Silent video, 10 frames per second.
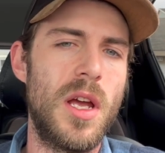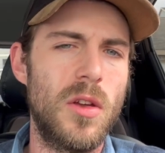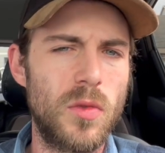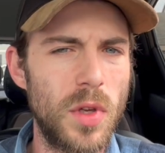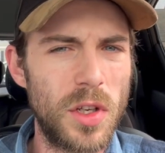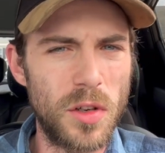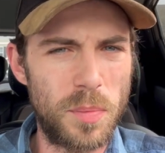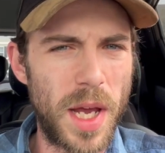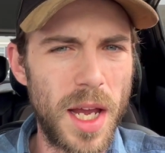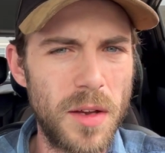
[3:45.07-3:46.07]
It was really good
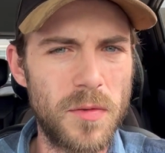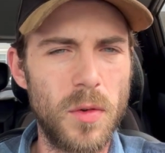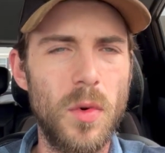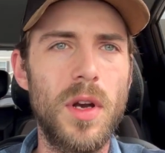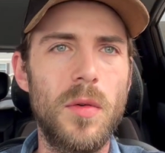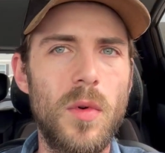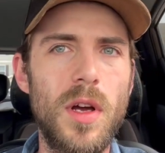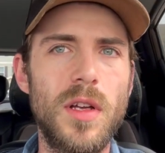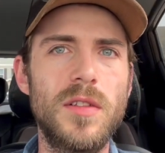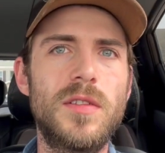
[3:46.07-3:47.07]
pay for what it
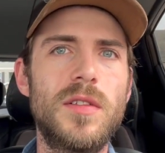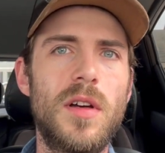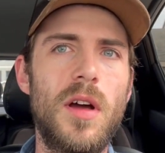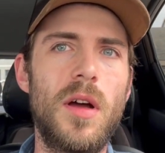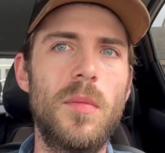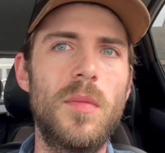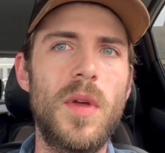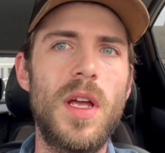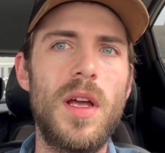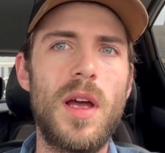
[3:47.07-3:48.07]
was,
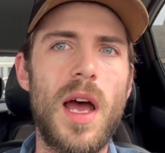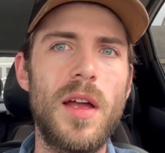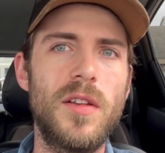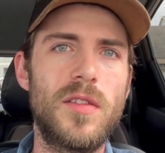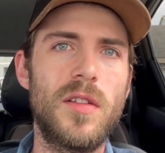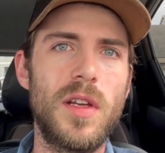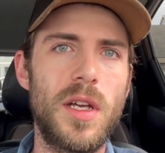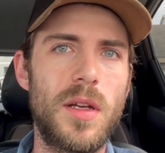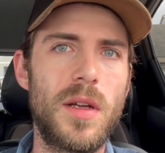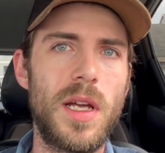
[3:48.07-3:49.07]
honestly.